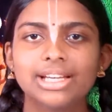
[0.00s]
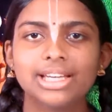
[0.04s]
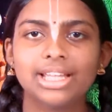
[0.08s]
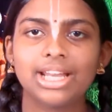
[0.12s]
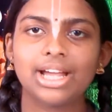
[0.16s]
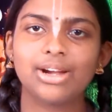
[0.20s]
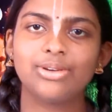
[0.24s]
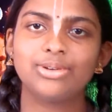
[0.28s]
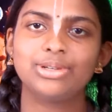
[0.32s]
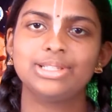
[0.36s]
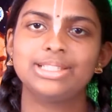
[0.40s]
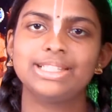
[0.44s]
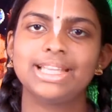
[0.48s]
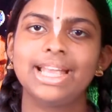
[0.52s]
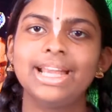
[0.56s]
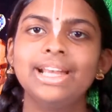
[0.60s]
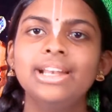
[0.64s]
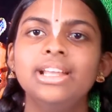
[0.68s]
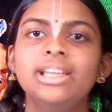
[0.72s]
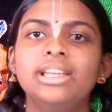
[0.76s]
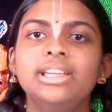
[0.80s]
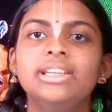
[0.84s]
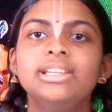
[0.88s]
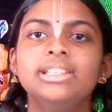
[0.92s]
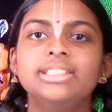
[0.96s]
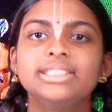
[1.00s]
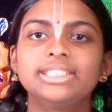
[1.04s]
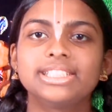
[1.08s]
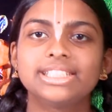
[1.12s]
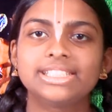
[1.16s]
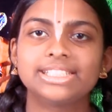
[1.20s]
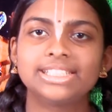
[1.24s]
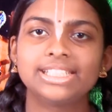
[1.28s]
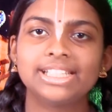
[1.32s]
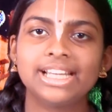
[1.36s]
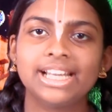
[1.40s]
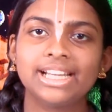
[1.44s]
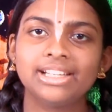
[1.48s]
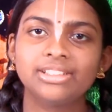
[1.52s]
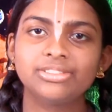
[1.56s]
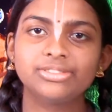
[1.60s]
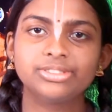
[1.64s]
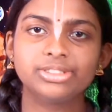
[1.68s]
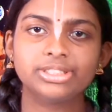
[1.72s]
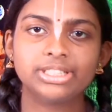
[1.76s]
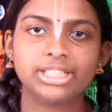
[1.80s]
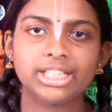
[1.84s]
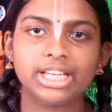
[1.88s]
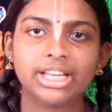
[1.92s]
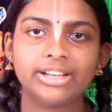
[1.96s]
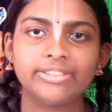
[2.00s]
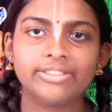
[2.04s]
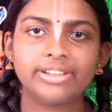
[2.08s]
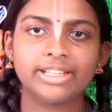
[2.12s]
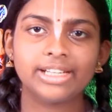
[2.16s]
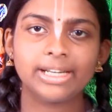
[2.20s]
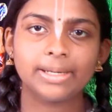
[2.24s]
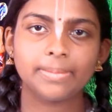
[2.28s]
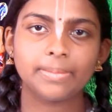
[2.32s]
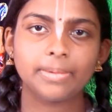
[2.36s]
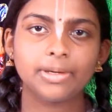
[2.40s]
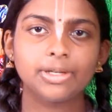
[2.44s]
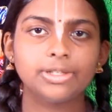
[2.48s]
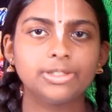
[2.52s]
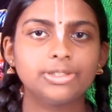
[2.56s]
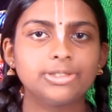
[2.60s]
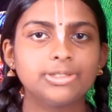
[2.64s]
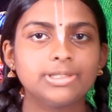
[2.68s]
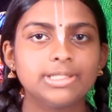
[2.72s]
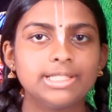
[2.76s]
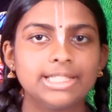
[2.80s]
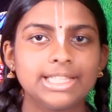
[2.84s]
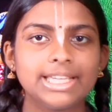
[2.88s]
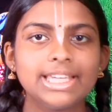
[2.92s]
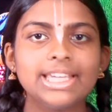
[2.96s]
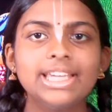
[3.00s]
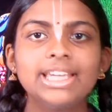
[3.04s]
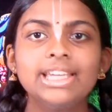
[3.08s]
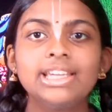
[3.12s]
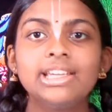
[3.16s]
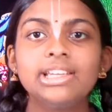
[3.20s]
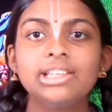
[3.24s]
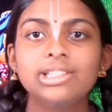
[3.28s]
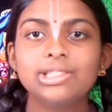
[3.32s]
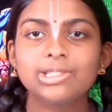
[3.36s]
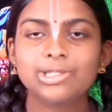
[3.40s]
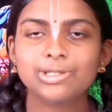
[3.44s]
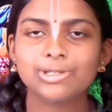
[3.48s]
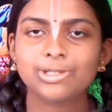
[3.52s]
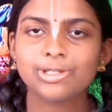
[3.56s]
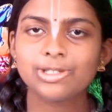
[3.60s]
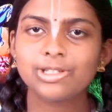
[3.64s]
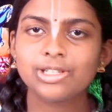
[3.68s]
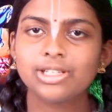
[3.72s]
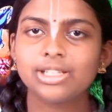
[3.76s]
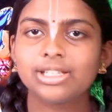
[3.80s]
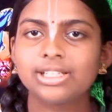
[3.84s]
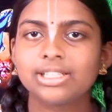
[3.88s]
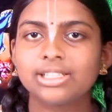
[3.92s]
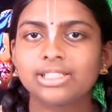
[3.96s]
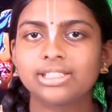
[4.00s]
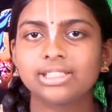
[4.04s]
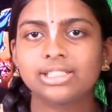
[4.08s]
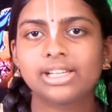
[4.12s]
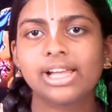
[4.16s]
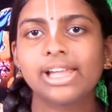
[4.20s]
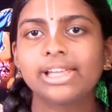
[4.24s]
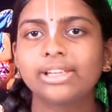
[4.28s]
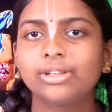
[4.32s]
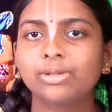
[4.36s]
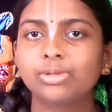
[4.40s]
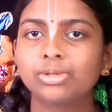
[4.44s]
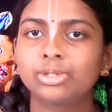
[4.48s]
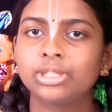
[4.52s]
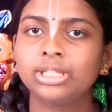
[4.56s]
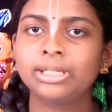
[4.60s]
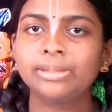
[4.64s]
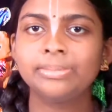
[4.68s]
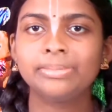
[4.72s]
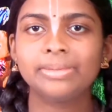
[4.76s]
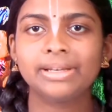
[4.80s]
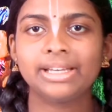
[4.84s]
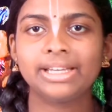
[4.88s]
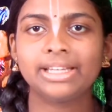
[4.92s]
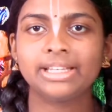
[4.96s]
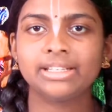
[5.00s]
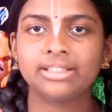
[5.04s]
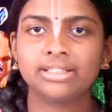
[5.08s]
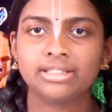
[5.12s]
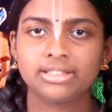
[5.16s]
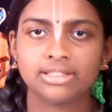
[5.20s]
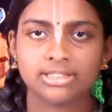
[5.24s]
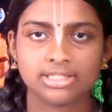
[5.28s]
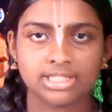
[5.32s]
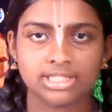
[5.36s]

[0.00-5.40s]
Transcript: her outside, Jatila and Kutila were about to see. So uh, I couldn't bring